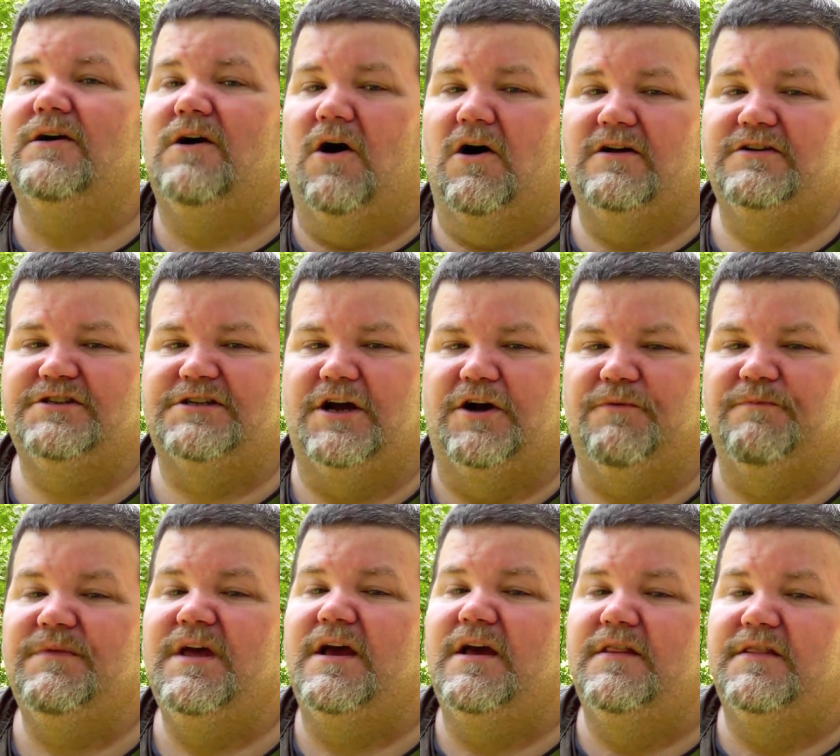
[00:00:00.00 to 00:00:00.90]

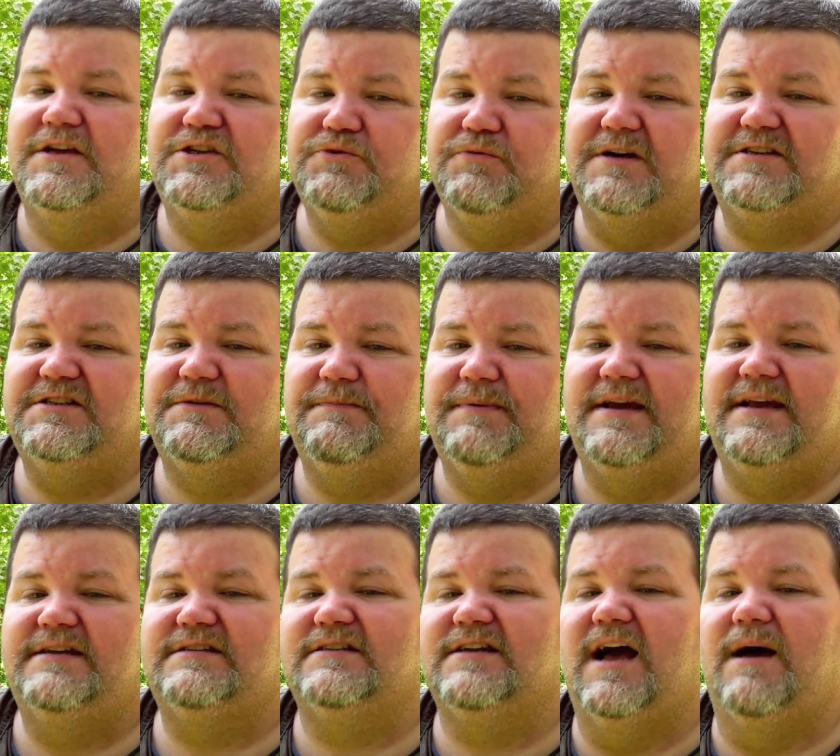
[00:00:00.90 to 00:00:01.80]
Also, this
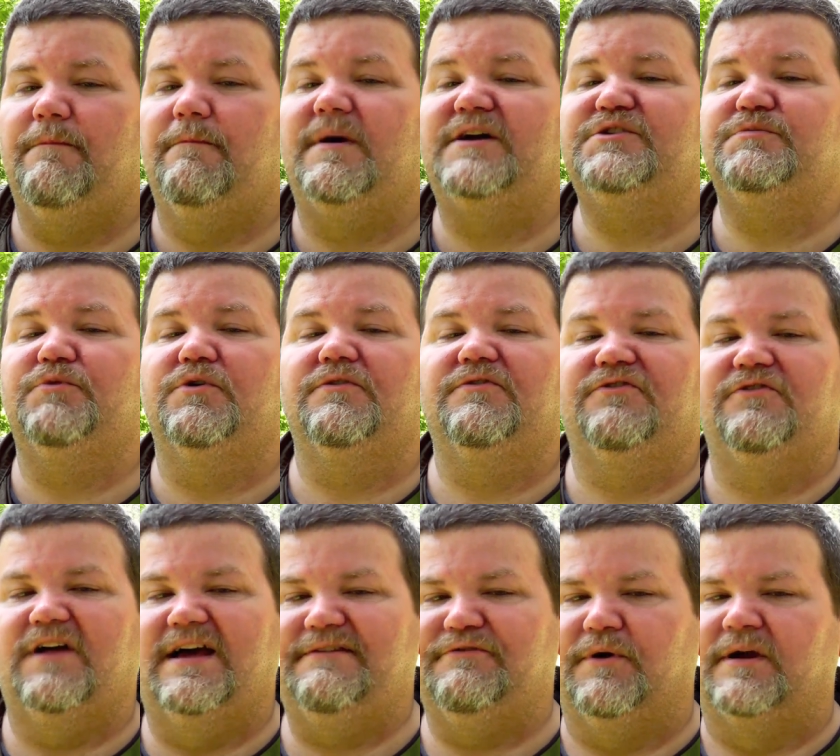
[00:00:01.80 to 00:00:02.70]
recipe has got much more
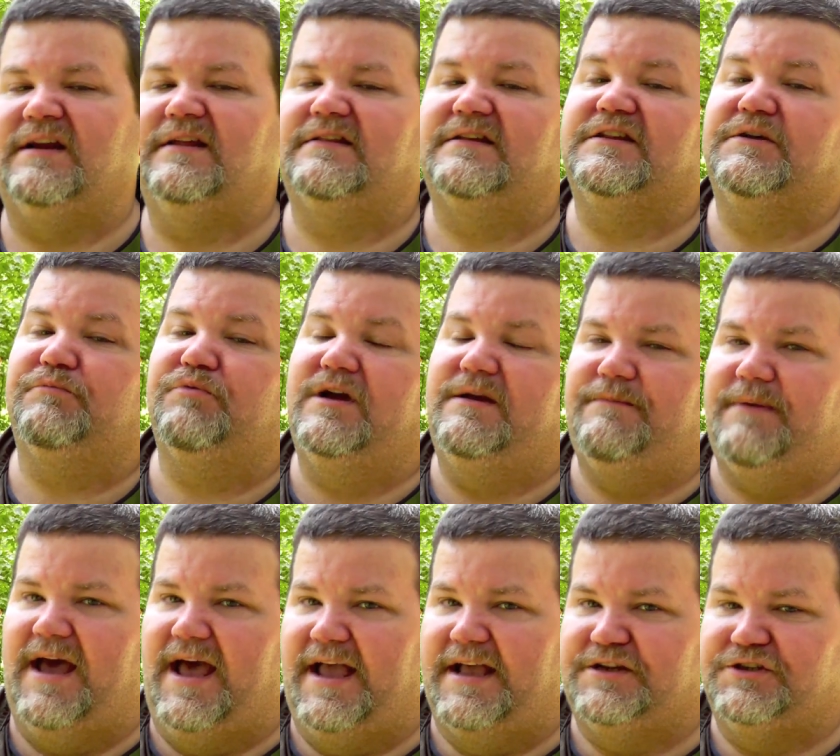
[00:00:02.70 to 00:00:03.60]
flavor in it than the
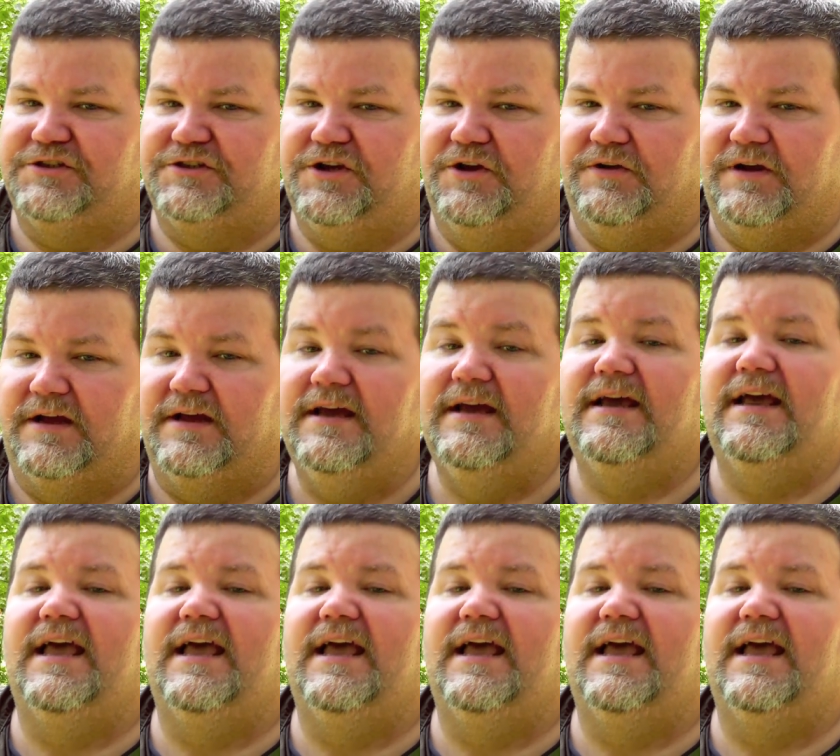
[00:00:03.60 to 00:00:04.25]
prepackaged tuna